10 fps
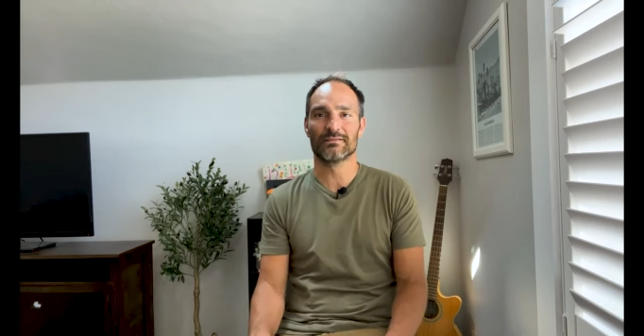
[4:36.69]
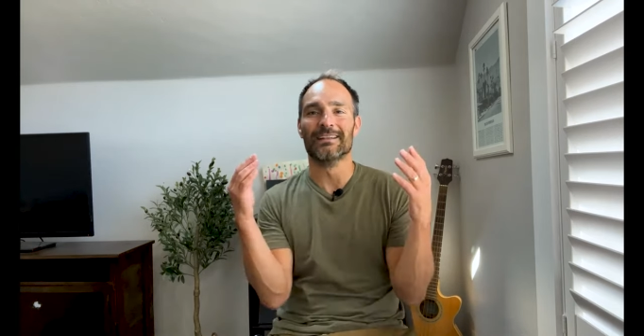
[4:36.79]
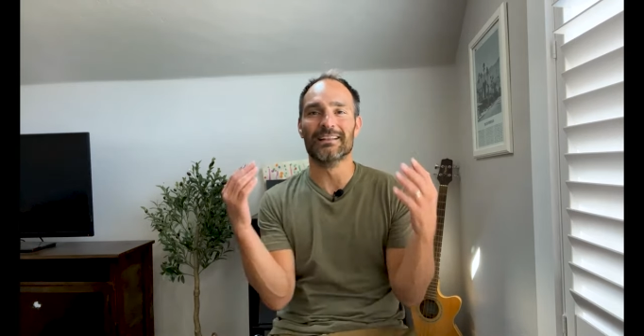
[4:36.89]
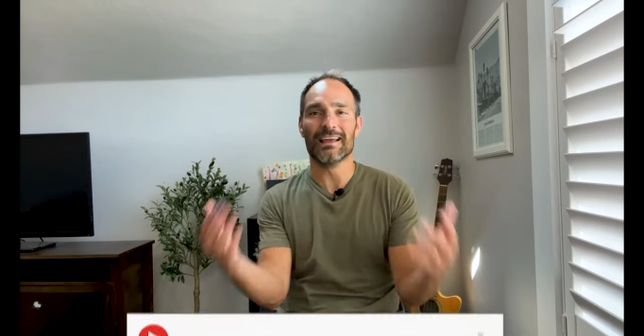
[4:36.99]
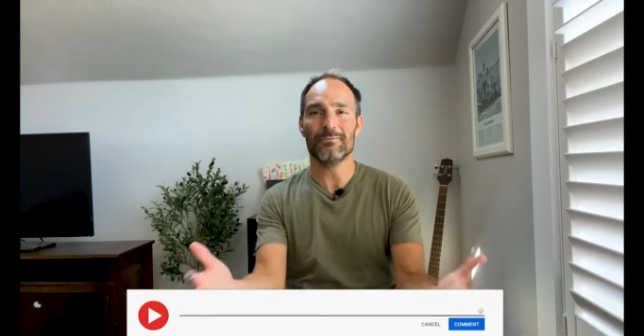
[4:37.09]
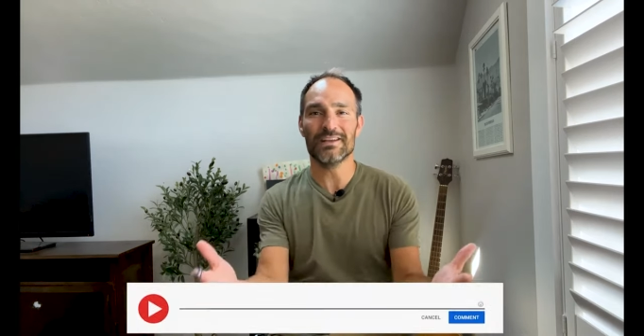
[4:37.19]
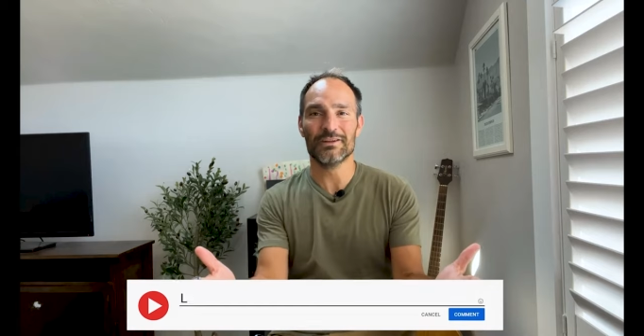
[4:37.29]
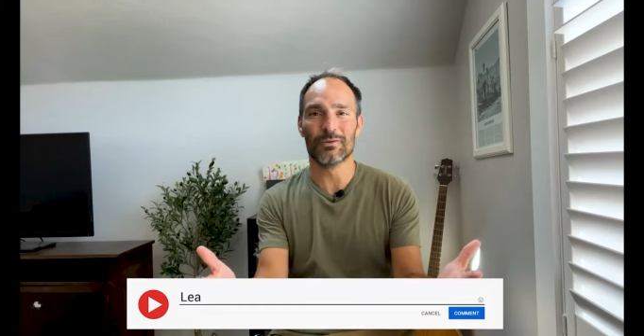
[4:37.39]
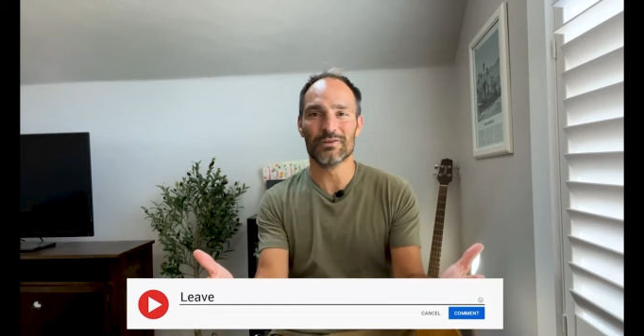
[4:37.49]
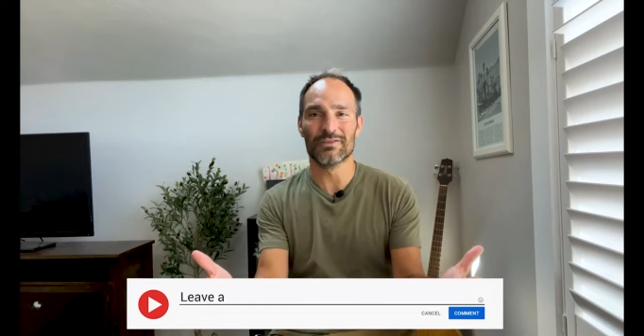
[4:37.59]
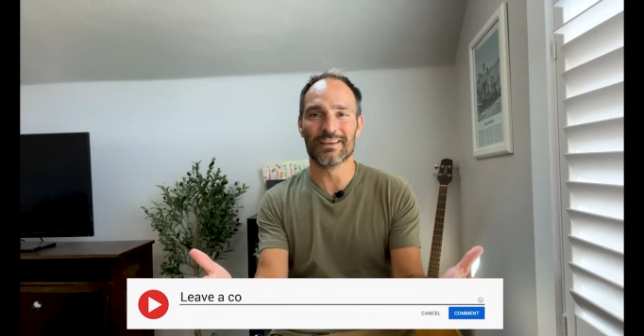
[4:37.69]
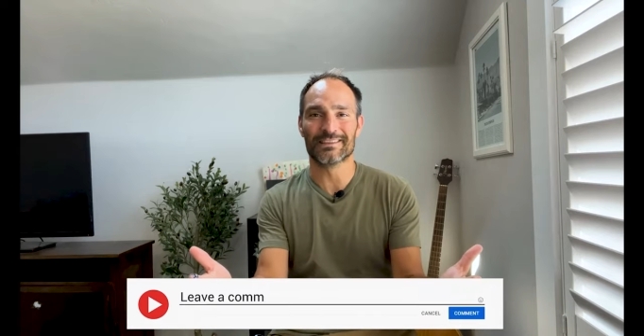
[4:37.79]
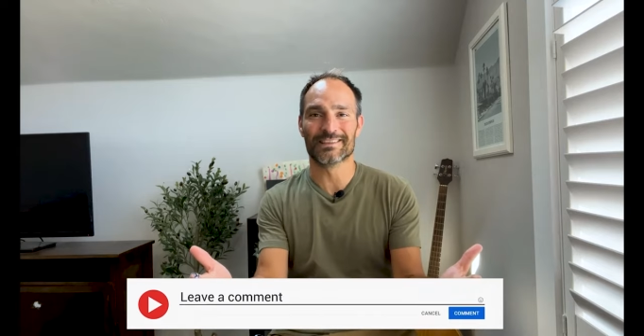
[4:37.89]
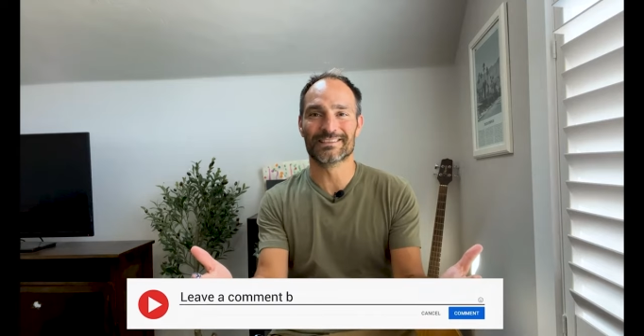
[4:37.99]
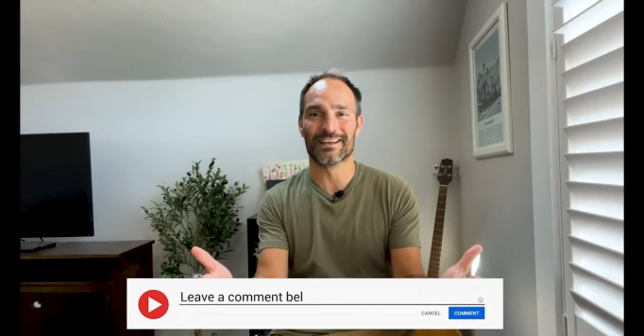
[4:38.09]
And let me know what you think
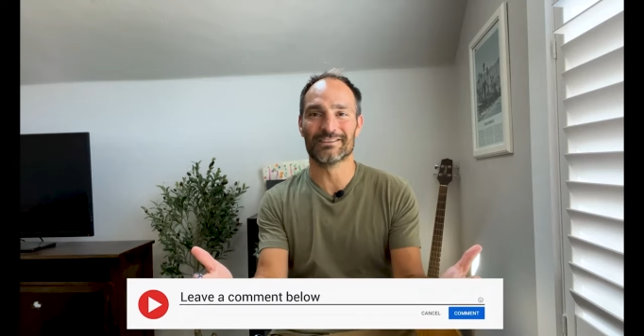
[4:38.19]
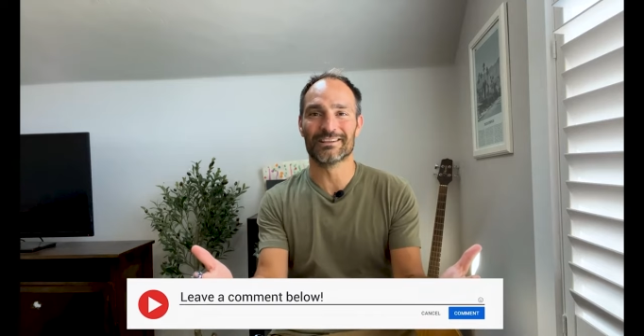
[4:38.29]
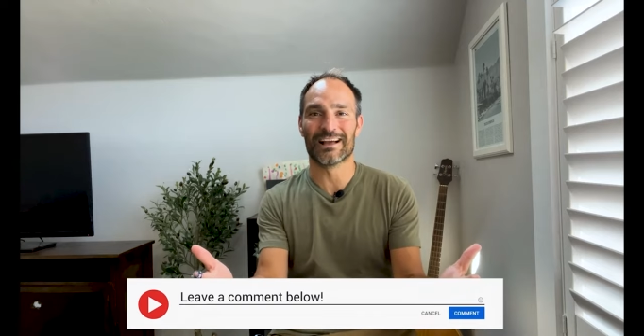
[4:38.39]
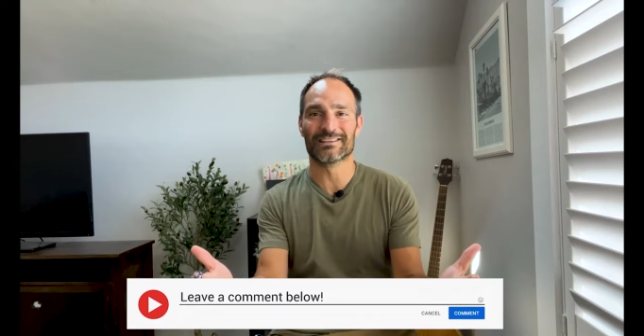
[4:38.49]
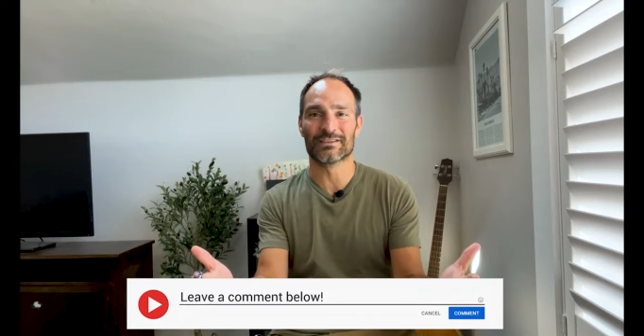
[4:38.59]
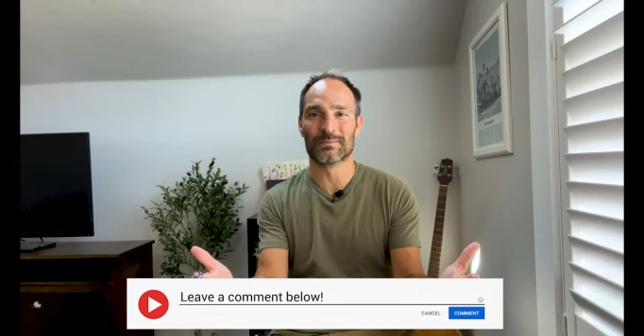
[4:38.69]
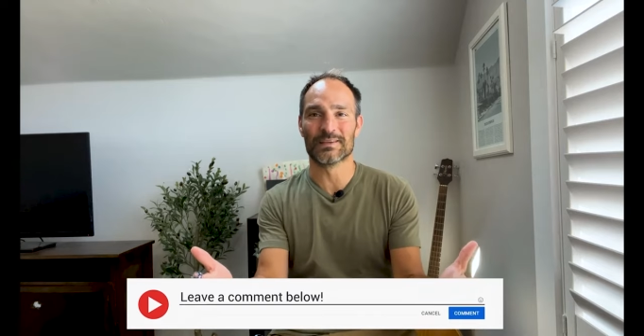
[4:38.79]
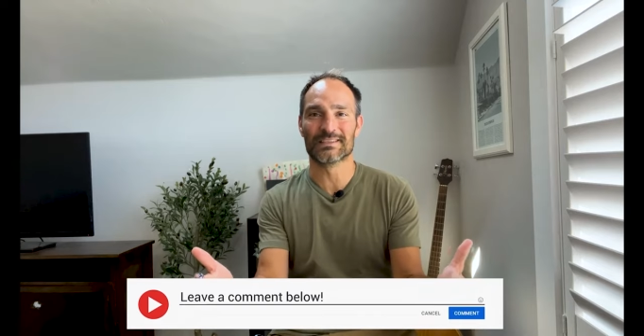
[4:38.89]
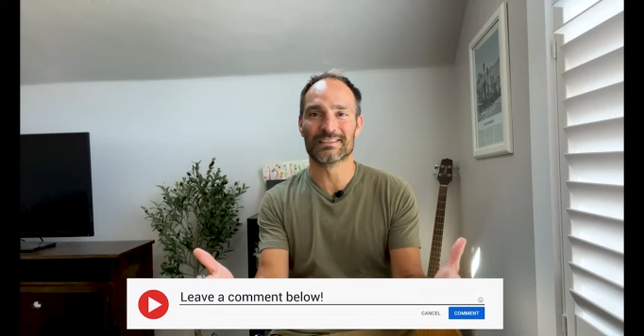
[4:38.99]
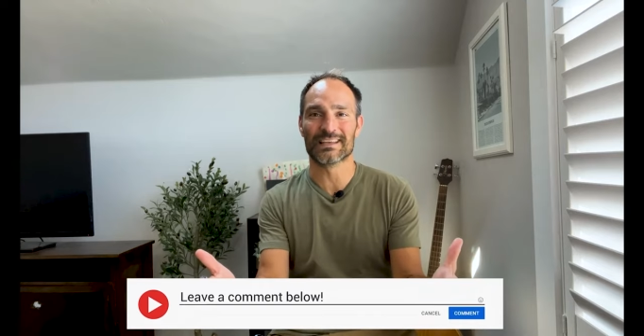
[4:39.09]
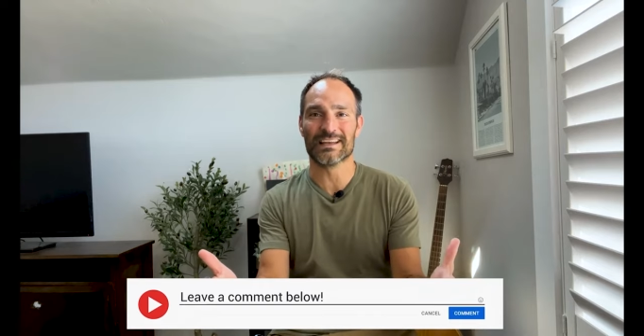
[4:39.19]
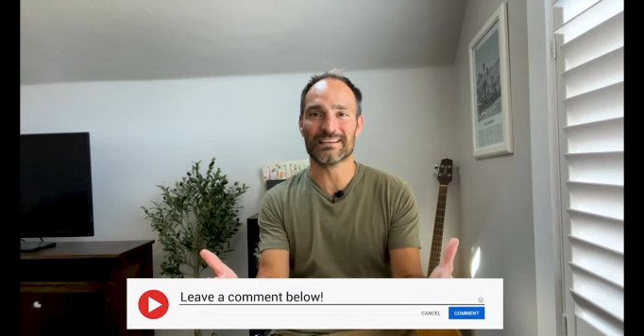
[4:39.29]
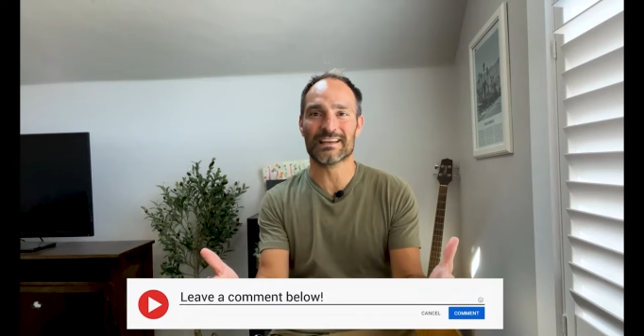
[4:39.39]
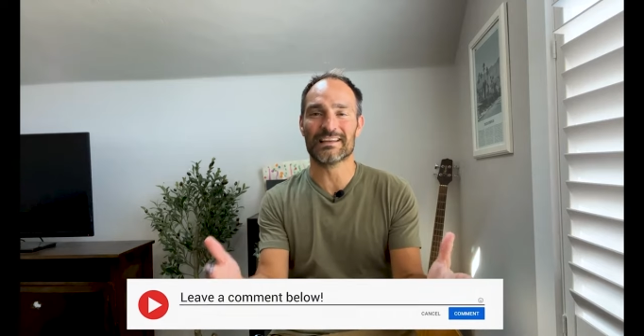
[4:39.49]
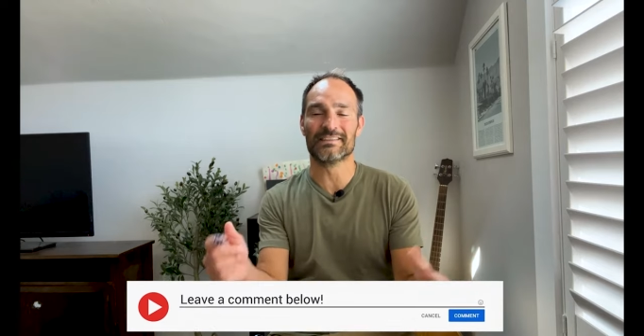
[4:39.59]
of the sunglasses business
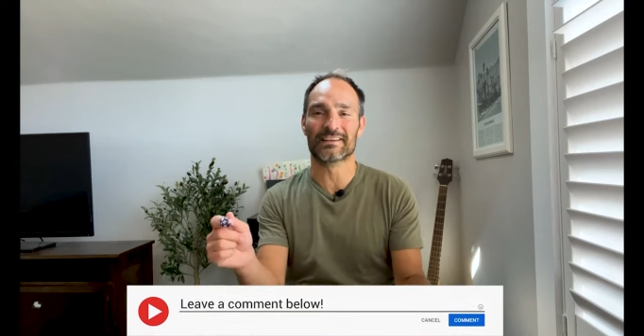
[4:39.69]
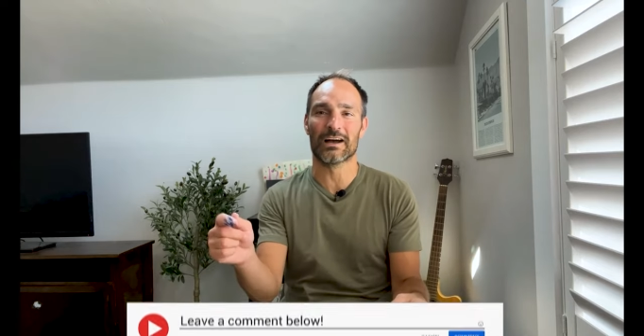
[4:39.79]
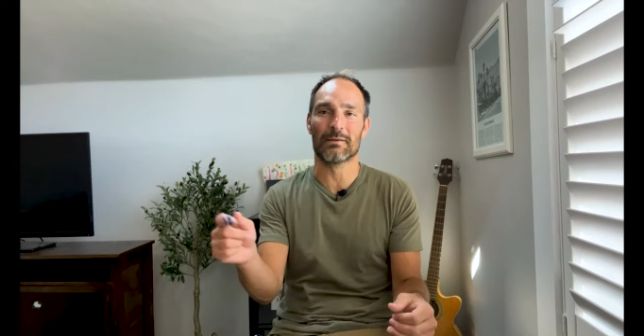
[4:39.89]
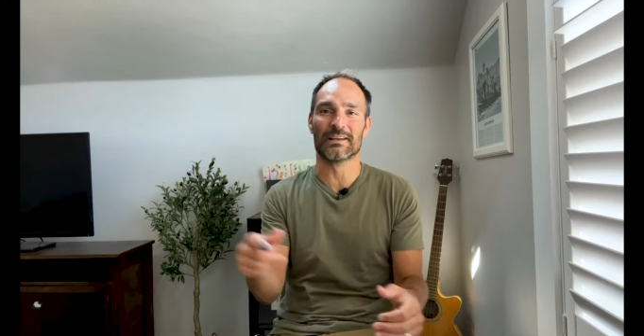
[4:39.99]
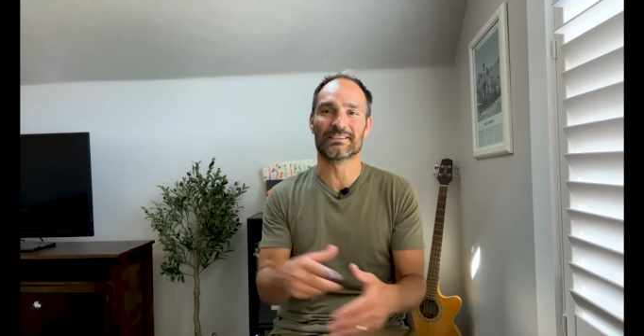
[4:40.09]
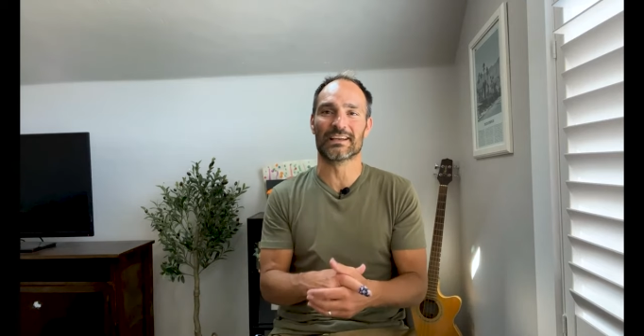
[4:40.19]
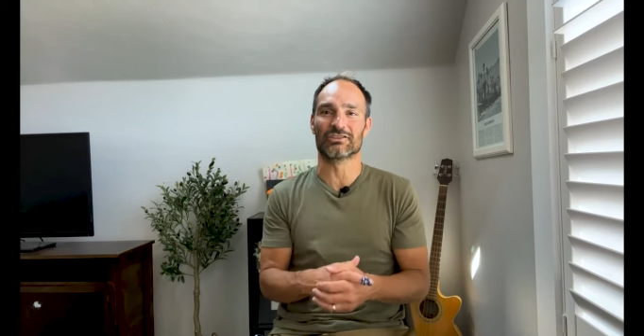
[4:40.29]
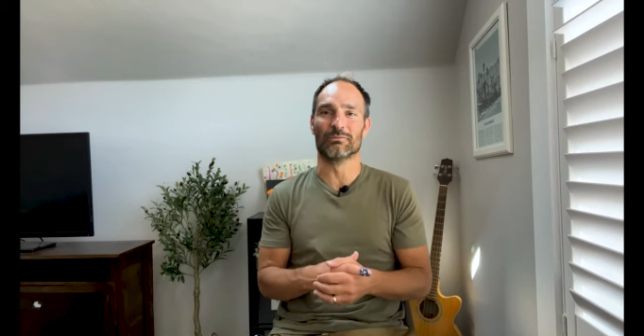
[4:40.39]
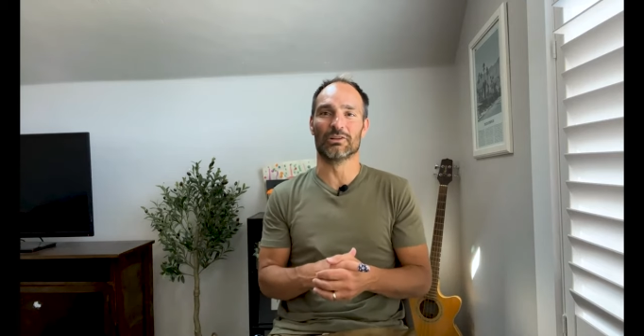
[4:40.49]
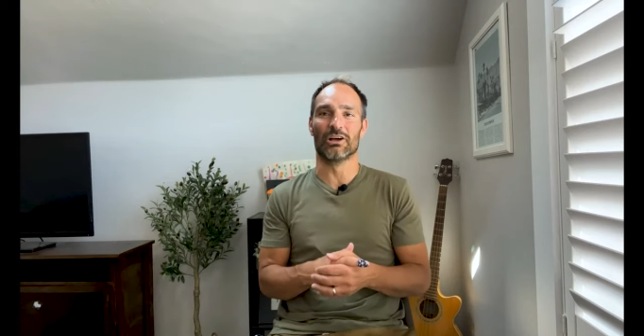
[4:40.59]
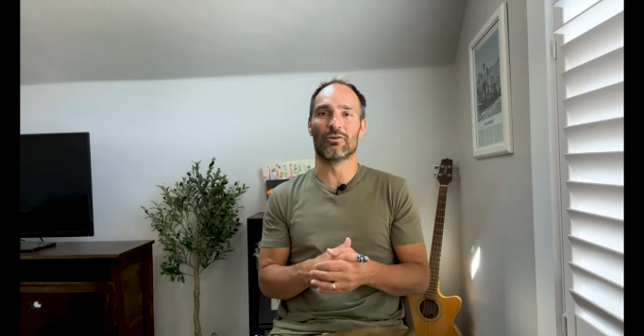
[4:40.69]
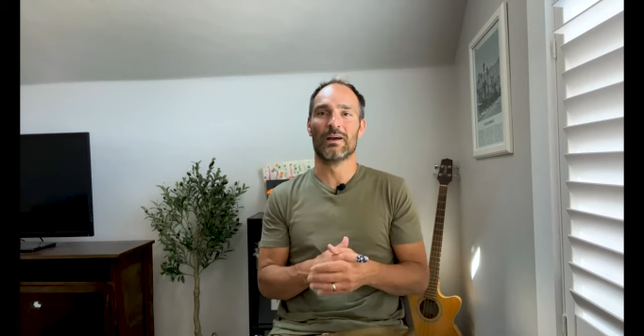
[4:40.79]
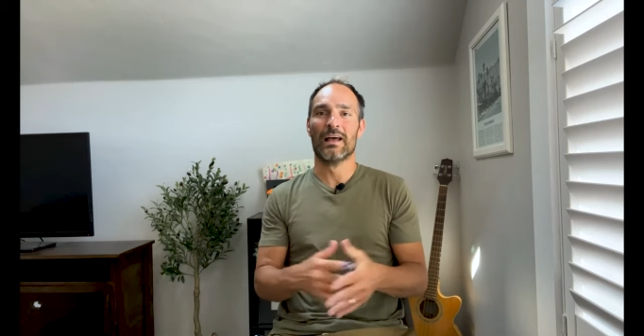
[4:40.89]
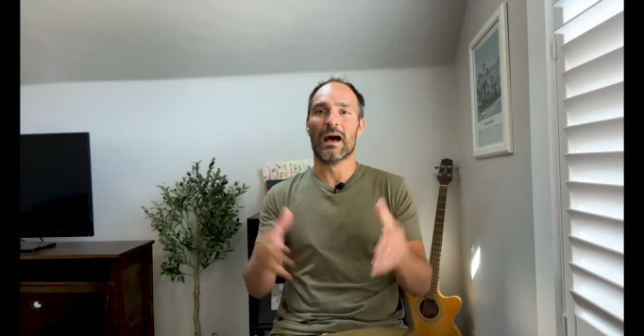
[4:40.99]
idea in the comments section below.